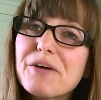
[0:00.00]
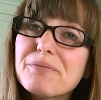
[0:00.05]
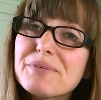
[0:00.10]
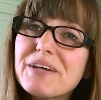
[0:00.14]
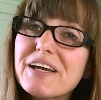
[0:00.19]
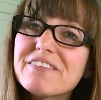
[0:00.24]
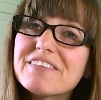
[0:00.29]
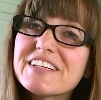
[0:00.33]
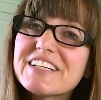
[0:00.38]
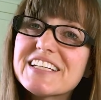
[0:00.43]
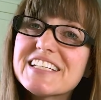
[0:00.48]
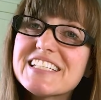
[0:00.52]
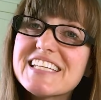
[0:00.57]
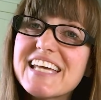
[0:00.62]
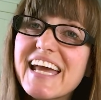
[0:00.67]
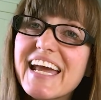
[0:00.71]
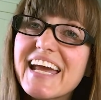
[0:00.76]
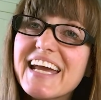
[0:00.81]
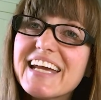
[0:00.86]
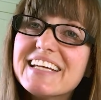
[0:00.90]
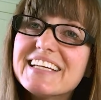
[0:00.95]
Hope you have a good
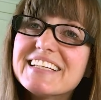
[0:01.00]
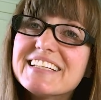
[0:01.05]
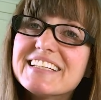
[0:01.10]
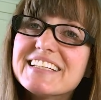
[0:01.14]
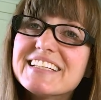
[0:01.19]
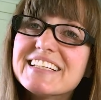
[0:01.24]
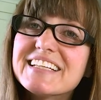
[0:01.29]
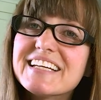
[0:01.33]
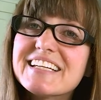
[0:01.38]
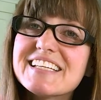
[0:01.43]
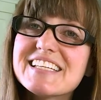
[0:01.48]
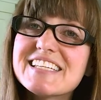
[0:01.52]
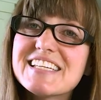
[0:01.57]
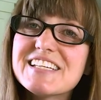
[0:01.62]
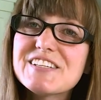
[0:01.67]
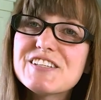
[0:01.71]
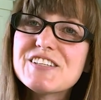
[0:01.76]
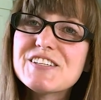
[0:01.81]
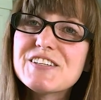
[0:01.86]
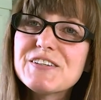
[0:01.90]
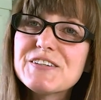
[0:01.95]
day.
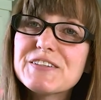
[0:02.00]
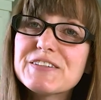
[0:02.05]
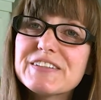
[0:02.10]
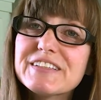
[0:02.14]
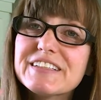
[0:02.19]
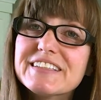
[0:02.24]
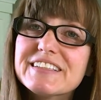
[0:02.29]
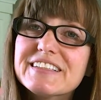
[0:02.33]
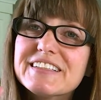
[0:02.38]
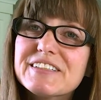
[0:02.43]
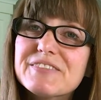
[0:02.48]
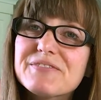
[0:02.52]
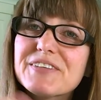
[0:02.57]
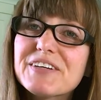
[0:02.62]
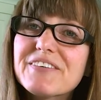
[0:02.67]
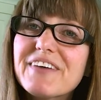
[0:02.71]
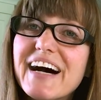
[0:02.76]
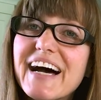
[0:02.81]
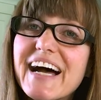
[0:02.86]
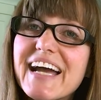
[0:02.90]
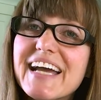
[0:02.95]
See you soon.
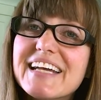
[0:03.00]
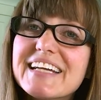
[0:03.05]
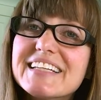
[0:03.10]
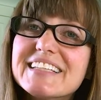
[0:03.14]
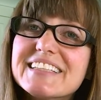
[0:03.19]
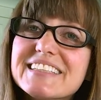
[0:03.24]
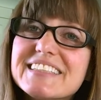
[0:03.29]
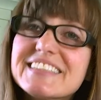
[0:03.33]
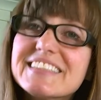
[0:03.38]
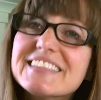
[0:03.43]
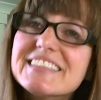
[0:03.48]
Bye-bye.